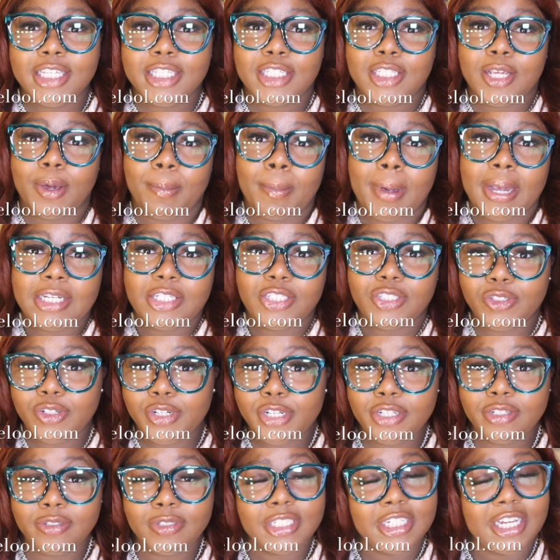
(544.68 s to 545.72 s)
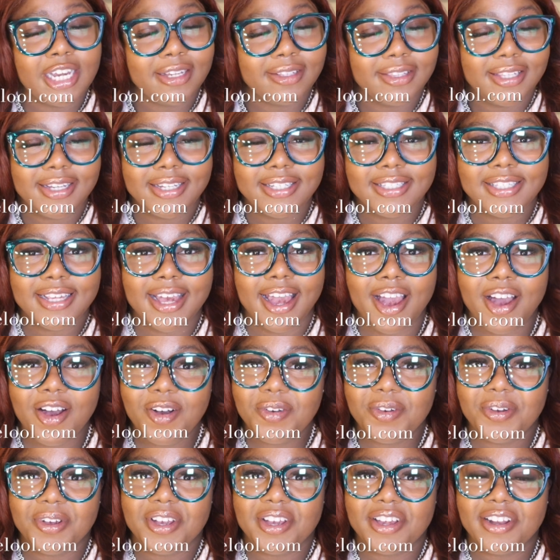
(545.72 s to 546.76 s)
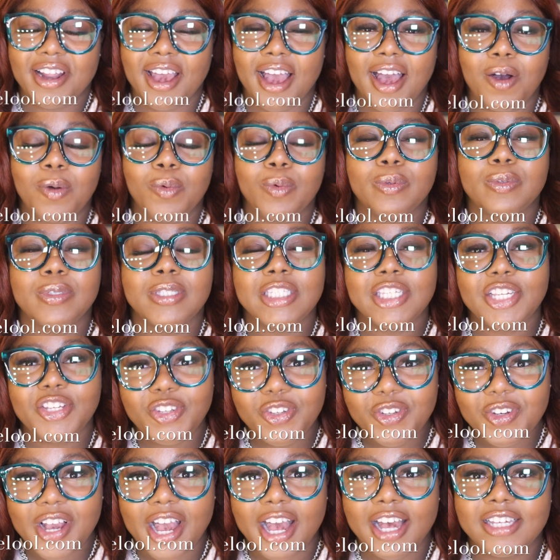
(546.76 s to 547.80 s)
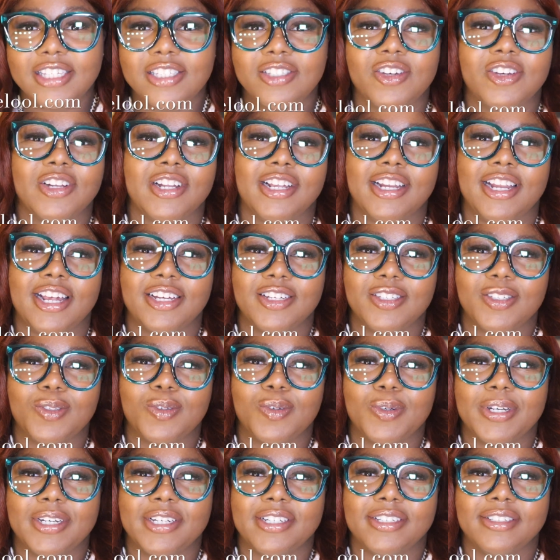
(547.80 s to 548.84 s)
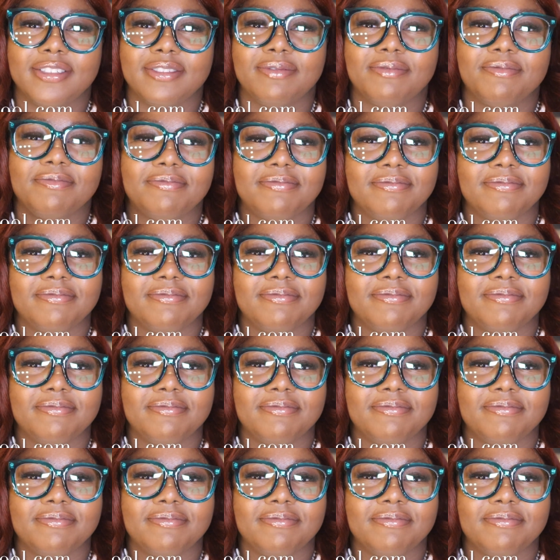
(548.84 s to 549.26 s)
So make sure you check these out, and I will see you guys on the next one.